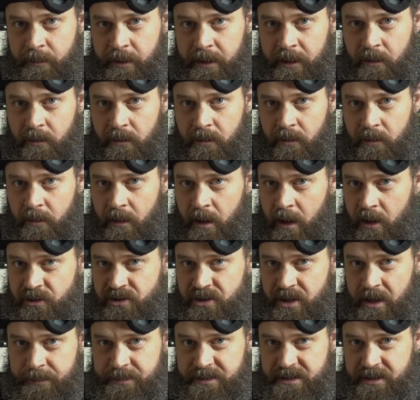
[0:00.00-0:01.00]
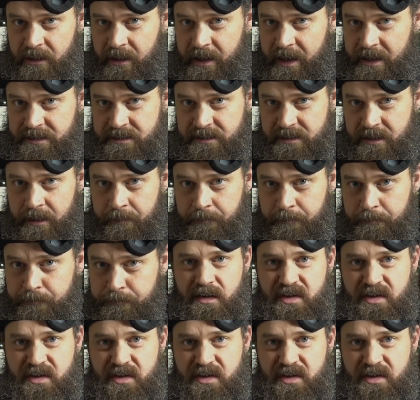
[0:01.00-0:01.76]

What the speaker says: my local grog shop still has some.